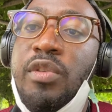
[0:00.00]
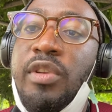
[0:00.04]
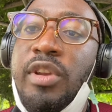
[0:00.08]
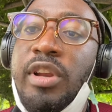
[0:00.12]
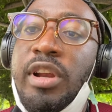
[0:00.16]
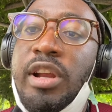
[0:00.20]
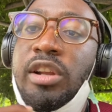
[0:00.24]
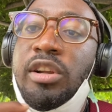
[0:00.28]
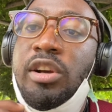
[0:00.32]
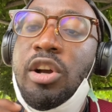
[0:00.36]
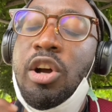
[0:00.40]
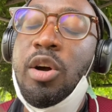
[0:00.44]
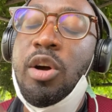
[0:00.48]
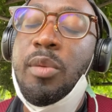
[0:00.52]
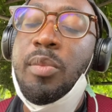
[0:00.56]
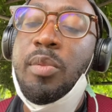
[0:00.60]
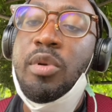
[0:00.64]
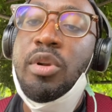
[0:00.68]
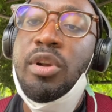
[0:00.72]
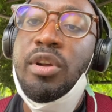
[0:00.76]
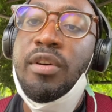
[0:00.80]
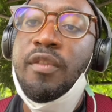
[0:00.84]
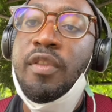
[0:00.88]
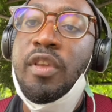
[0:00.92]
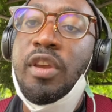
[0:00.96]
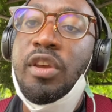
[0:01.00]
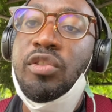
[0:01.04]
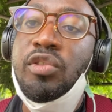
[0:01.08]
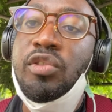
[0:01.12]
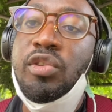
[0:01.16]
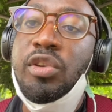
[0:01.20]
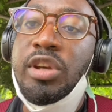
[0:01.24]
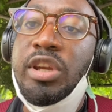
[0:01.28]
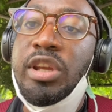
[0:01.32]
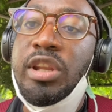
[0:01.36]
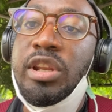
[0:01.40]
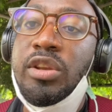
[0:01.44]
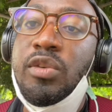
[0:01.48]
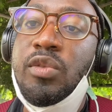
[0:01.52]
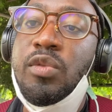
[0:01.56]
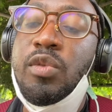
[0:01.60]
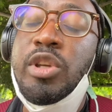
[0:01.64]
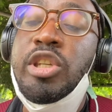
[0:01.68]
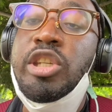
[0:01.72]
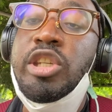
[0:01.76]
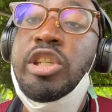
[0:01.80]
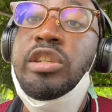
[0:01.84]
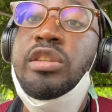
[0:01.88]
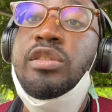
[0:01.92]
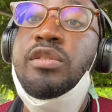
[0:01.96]
there are a couple of things you can do
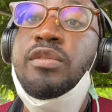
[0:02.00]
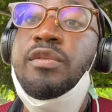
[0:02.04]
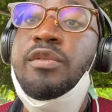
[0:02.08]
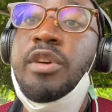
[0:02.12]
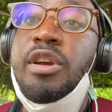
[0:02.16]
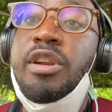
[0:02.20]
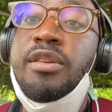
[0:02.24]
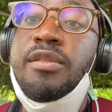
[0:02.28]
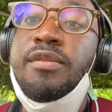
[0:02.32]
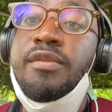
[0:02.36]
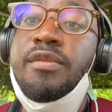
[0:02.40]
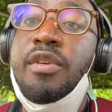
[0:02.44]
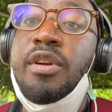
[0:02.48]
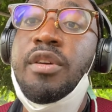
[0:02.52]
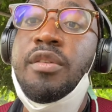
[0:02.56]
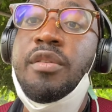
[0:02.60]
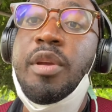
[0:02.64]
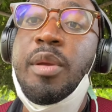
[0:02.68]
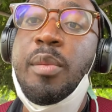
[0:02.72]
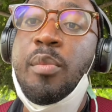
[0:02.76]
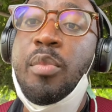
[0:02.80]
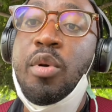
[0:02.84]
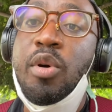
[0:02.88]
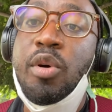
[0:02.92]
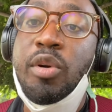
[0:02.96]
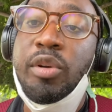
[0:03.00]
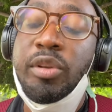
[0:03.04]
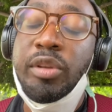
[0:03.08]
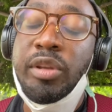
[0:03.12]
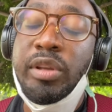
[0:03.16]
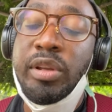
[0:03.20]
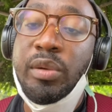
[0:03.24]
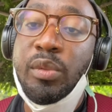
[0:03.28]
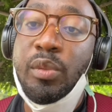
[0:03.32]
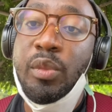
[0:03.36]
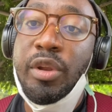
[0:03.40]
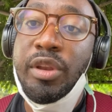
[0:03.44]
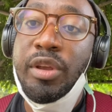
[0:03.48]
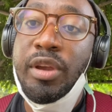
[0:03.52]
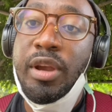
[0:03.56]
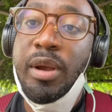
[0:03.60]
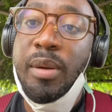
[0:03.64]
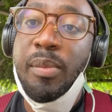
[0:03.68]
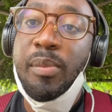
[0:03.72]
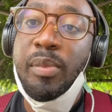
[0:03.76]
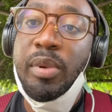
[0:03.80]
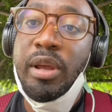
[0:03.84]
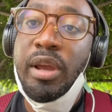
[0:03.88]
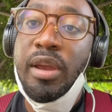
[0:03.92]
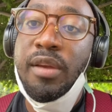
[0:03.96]
which is very, very important when you're
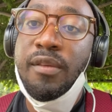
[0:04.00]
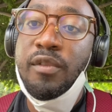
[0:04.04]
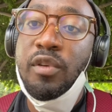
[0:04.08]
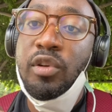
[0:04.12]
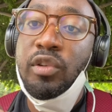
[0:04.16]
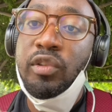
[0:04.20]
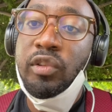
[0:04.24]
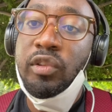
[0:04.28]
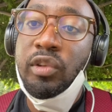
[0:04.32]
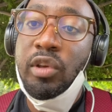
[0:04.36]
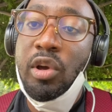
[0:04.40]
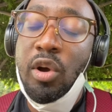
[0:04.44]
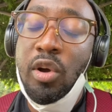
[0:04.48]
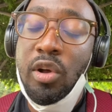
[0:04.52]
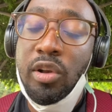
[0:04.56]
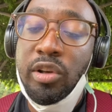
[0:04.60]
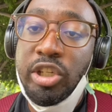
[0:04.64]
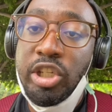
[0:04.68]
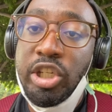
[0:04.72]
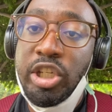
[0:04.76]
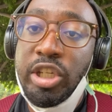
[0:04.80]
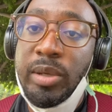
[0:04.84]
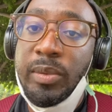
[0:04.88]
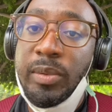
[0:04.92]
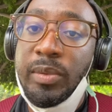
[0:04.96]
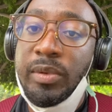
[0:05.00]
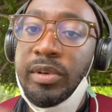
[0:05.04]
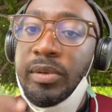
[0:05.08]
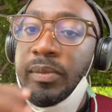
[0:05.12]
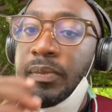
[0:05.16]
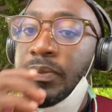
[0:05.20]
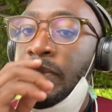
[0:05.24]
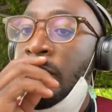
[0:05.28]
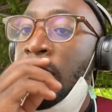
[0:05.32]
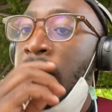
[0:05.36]
applying for scholarships.